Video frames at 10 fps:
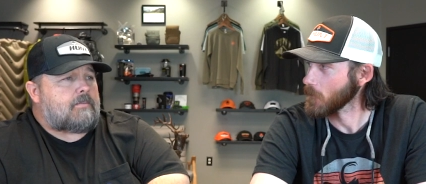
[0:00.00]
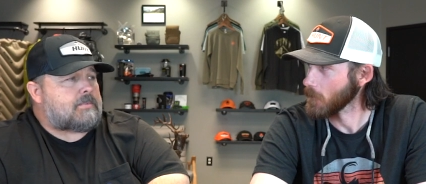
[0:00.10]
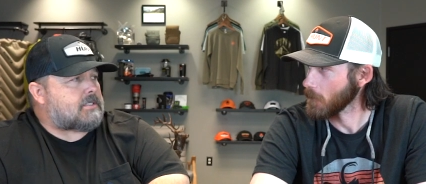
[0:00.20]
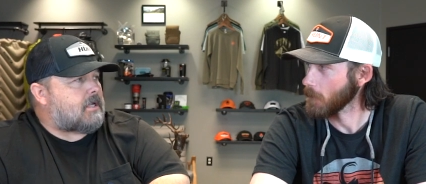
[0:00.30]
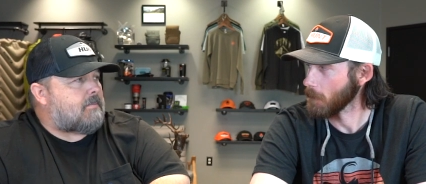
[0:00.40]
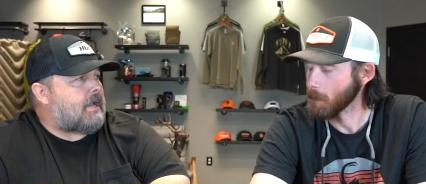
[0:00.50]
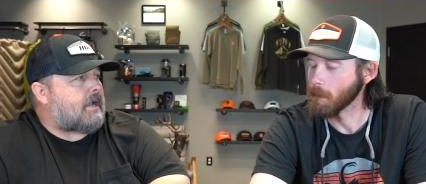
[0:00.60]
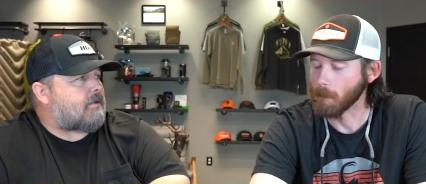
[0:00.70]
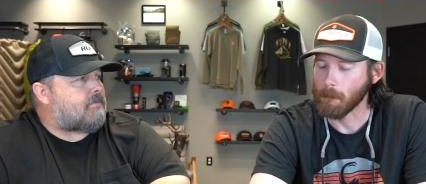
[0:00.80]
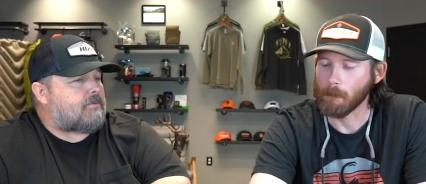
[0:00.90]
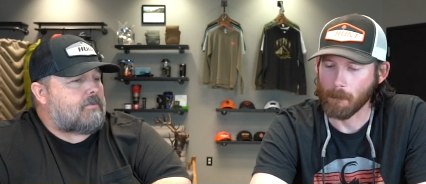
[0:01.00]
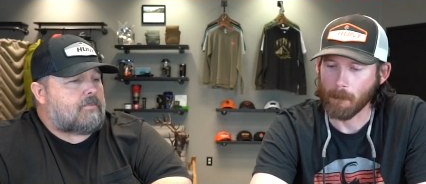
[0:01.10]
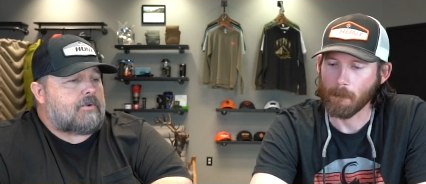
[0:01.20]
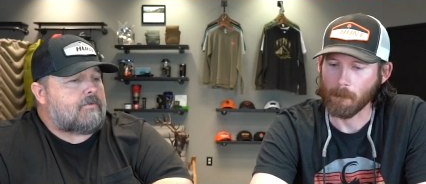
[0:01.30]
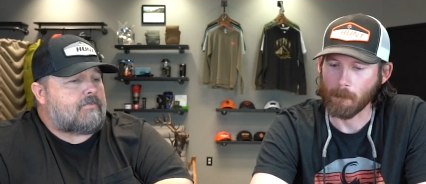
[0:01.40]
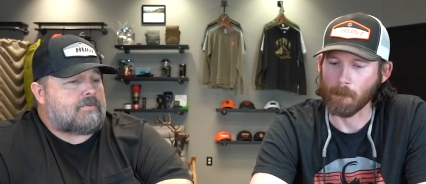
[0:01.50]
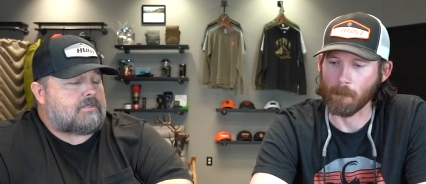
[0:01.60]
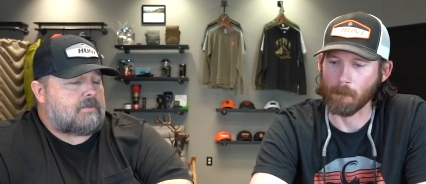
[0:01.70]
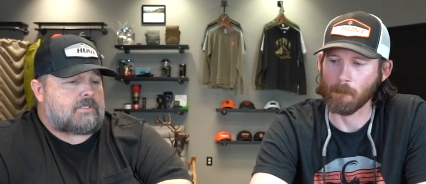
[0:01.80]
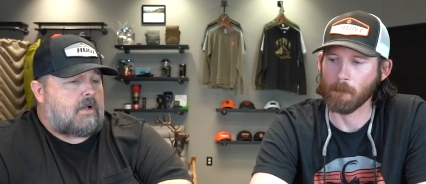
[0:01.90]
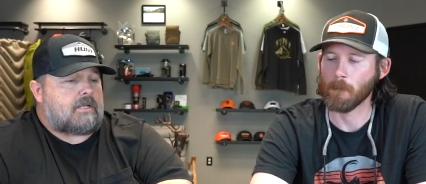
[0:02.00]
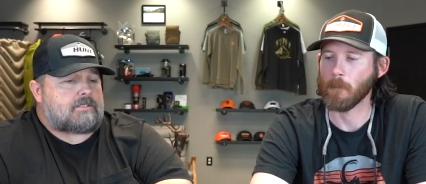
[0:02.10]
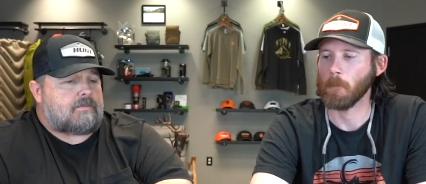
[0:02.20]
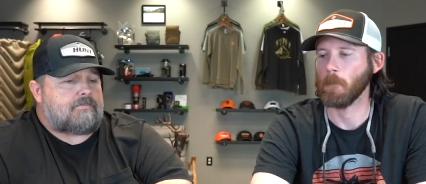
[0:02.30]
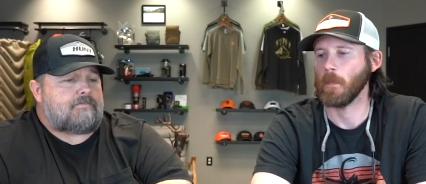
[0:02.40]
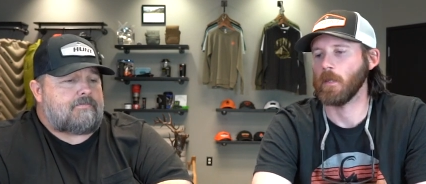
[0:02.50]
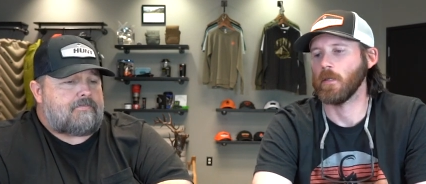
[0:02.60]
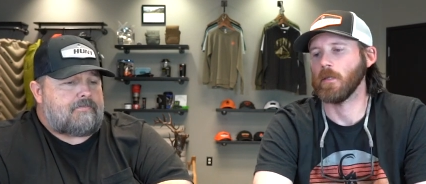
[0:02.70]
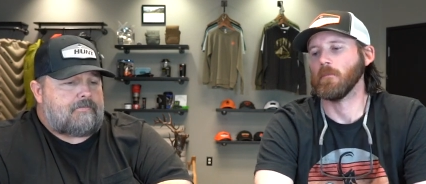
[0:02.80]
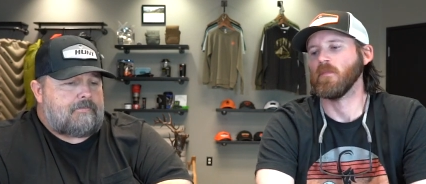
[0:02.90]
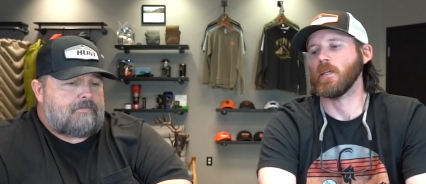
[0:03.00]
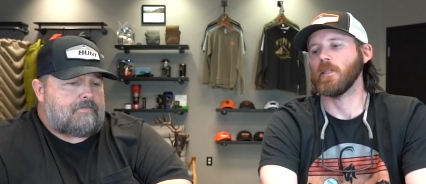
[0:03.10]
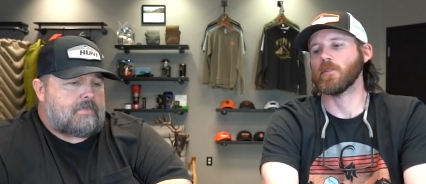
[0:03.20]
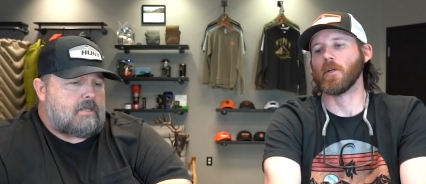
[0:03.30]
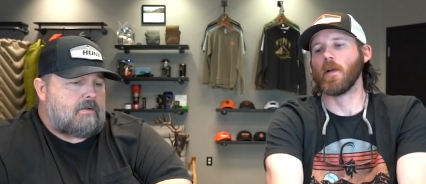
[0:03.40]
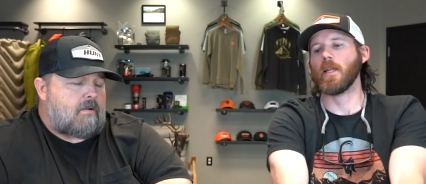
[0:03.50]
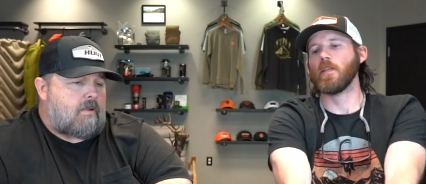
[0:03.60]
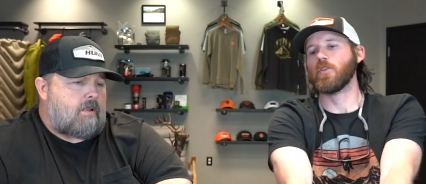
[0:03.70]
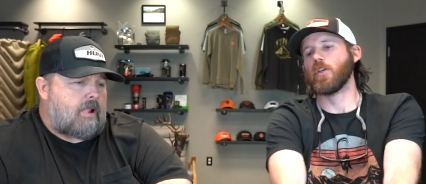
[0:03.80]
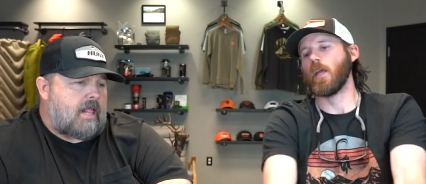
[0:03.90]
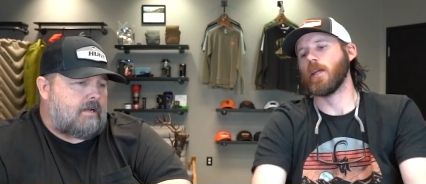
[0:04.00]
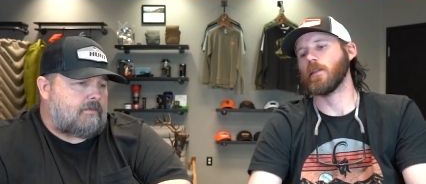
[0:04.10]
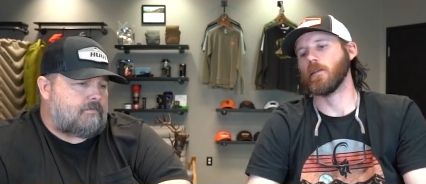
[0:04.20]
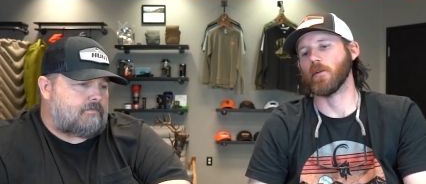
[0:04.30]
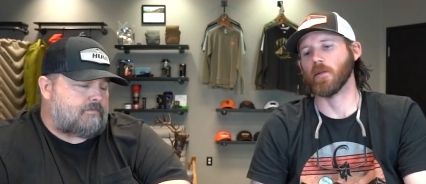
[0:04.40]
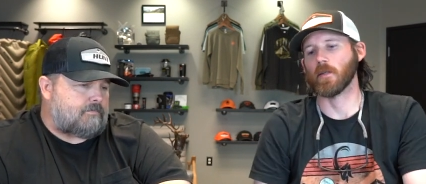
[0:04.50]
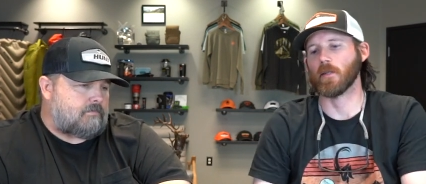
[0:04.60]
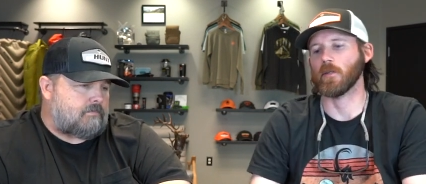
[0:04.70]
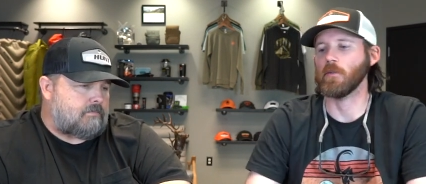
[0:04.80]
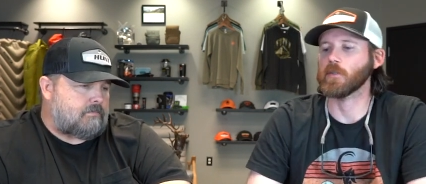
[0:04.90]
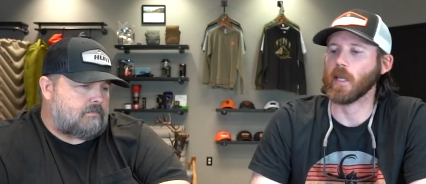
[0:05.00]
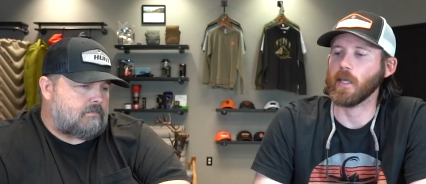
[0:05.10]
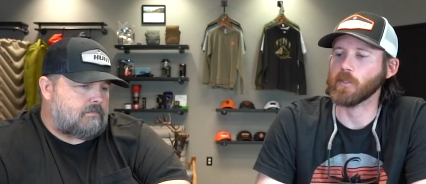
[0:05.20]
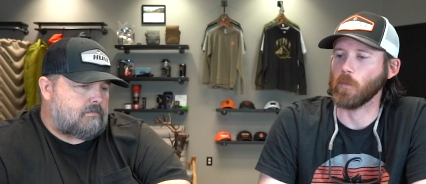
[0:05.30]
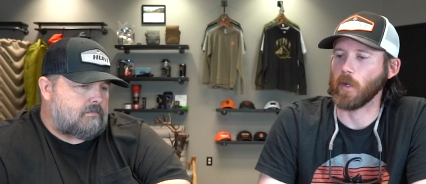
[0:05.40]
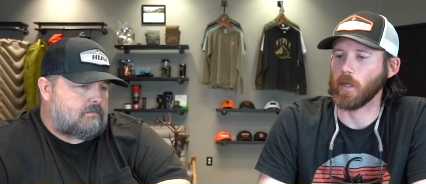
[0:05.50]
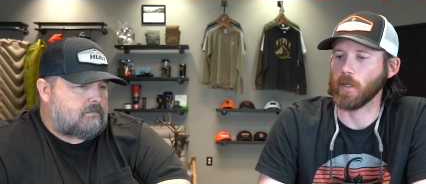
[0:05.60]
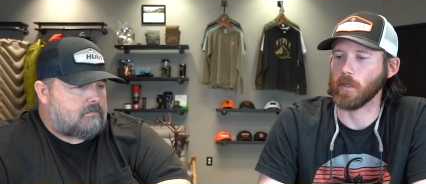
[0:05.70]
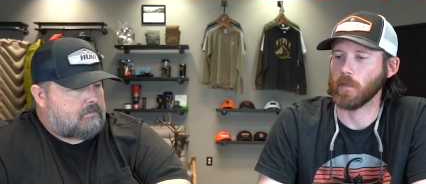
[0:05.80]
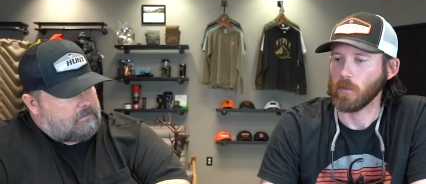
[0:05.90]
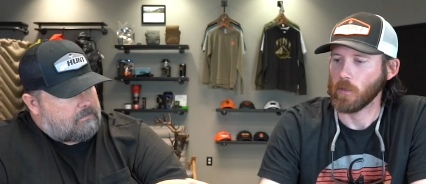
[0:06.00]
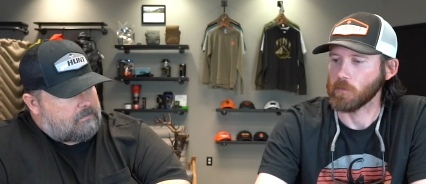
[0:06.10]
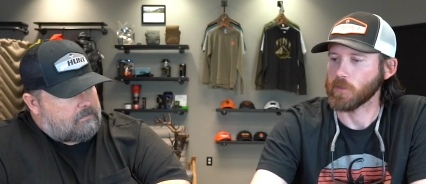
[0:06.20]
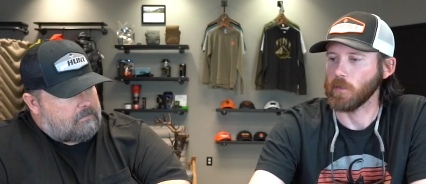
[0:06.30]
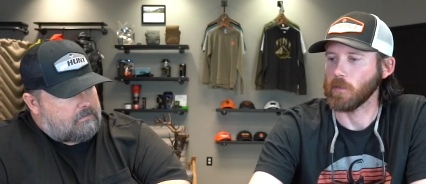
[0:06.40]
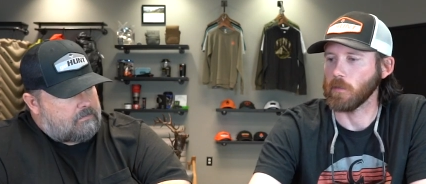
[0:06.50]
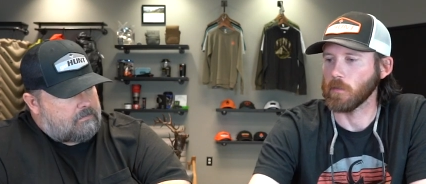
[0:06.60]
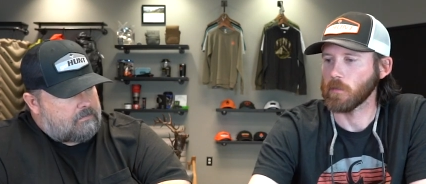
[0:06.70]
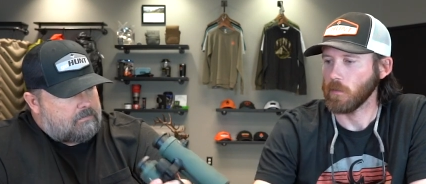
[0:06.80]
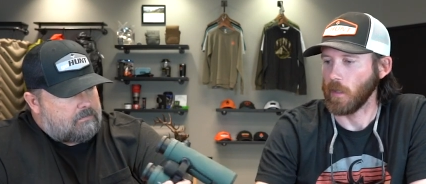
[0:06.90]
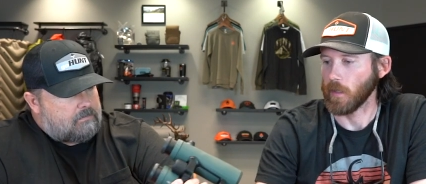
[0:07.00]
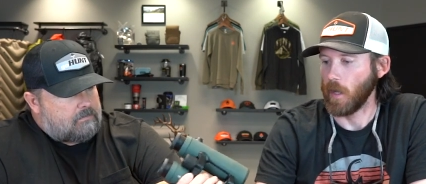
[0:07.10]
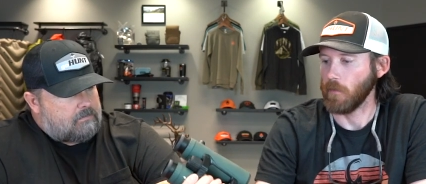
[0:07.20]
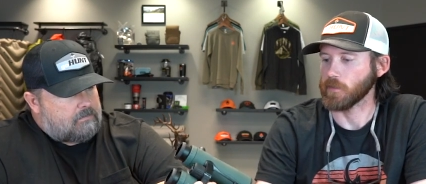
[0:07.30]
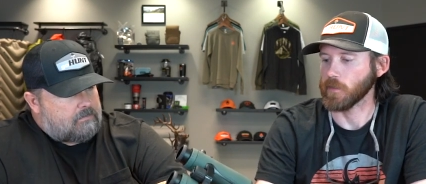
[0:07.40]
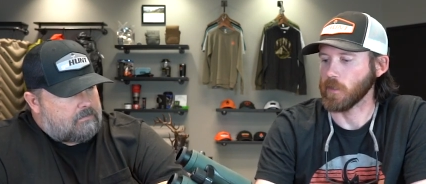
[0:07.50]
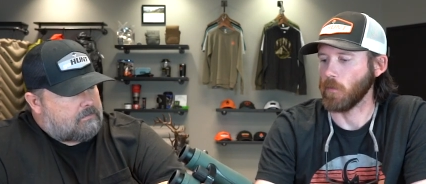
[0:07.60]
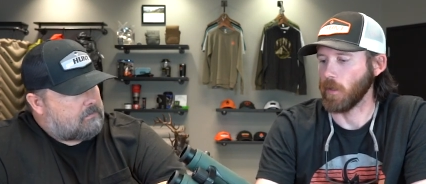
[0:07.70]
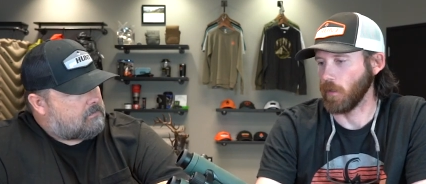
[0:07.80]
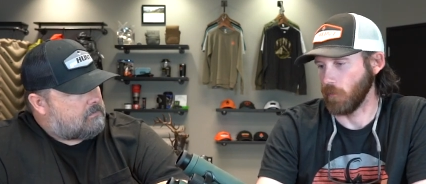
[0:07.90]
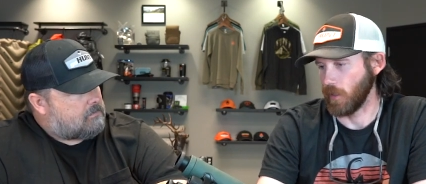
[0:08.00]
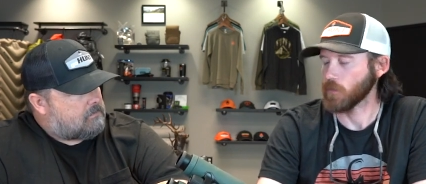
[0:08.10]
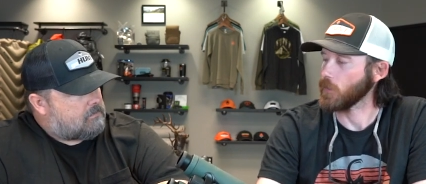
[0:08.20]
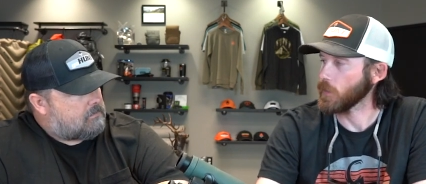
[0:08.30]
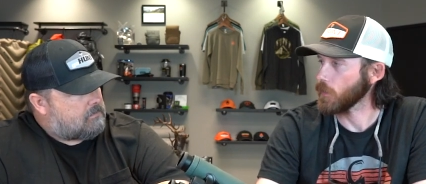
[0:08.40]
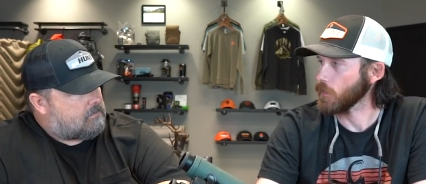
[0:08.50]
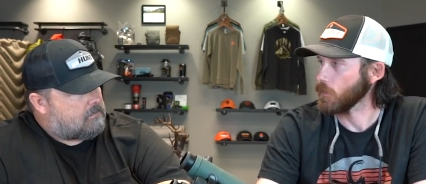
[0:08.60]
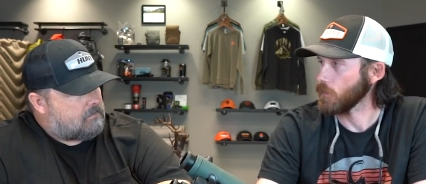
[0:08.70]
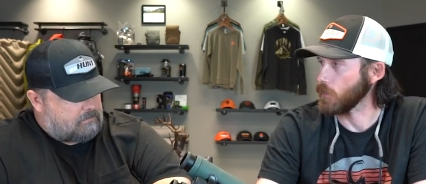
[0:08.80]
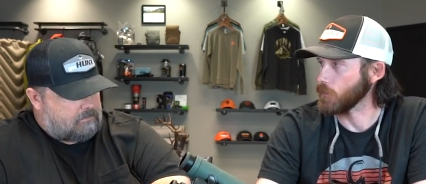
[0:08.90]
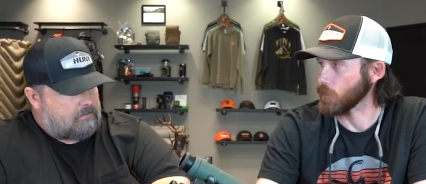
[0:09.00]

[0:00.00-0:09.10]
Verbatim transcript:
Speaker 1: them just come back through the roof. So mm-hmm. it's awesome.
Speaker 2: Is there any chance or use case where you still like obviously you want a rangefinder mm-hmm. or